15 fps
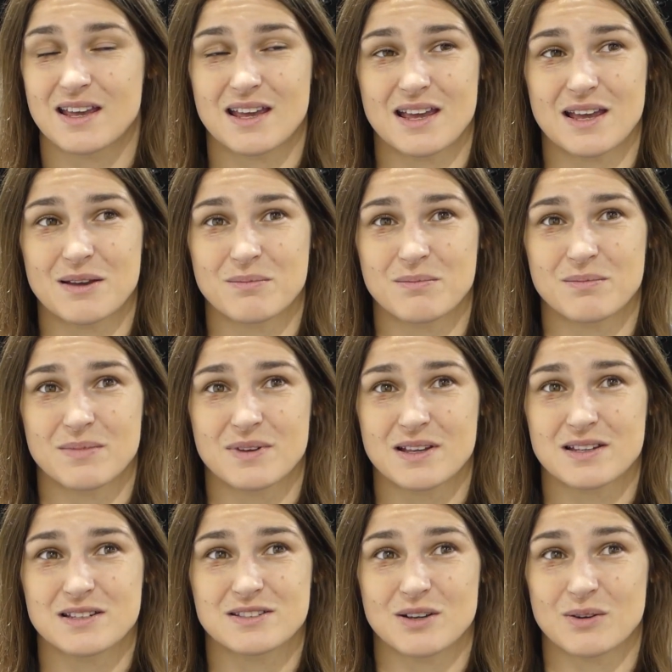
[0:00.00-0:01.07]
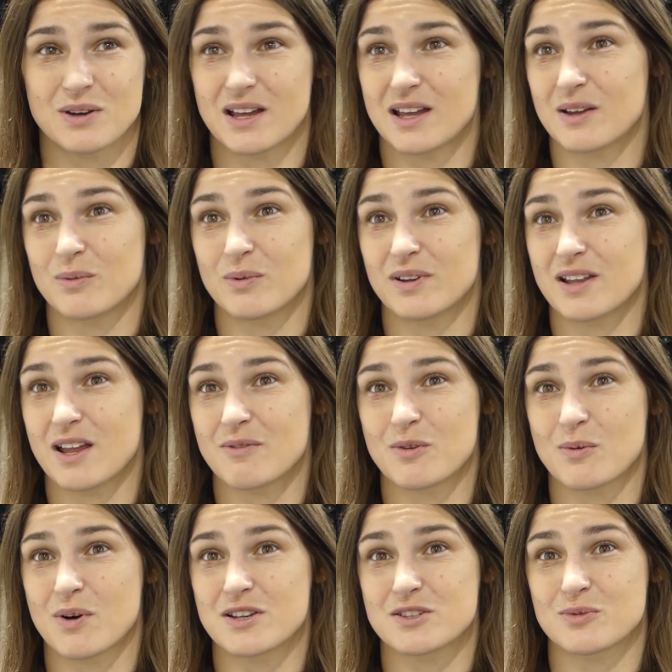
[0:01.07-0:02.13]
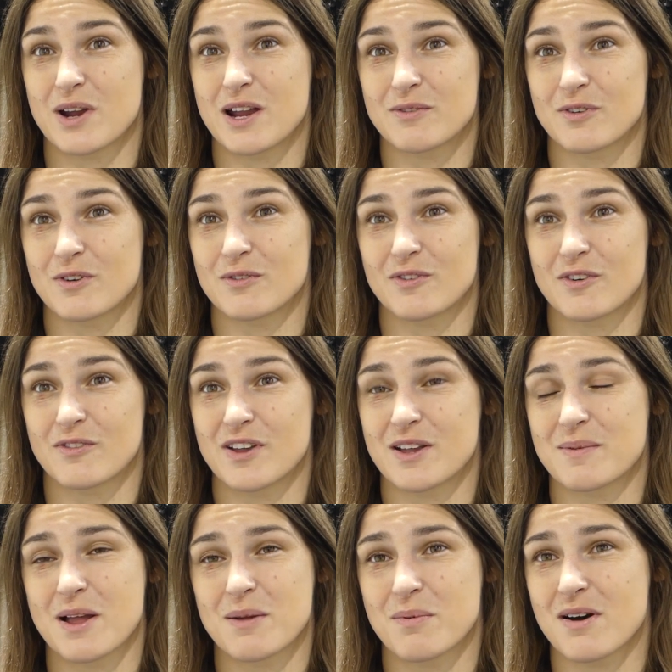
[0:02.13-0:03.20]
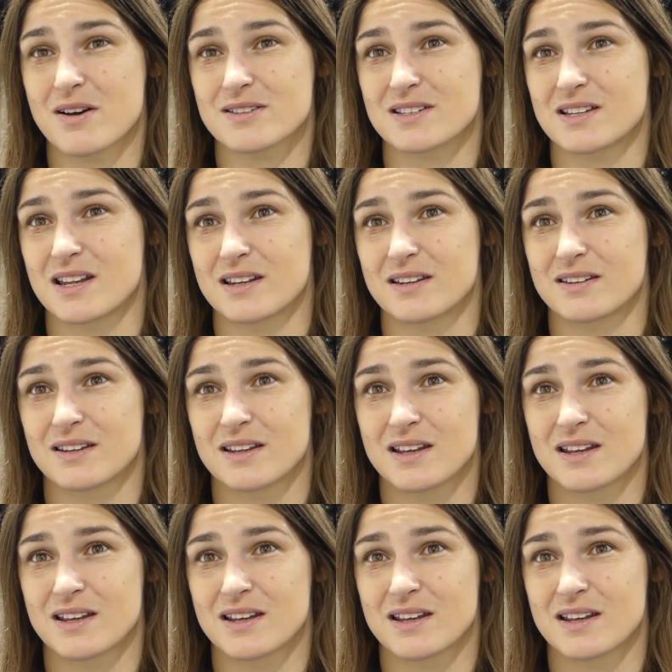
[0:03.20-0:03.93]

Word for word: um, so uh, it definitely was great for, for female boxing, and